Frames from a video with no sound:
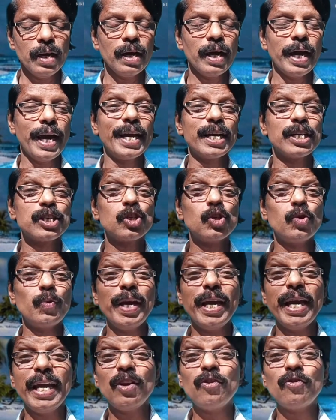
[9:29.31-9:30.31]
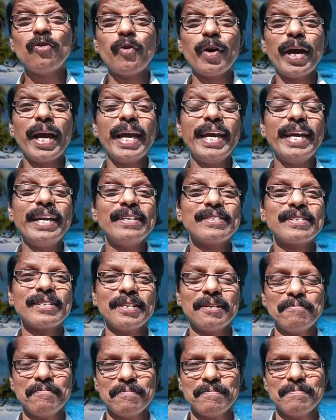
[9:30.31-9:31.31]
A sweet face.
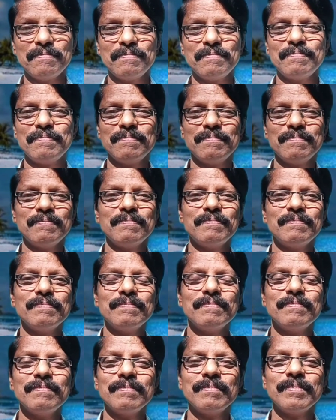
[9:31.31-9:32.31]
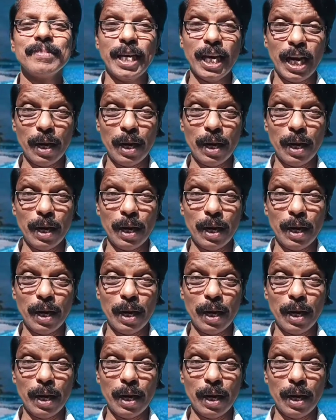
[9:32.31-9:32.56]
She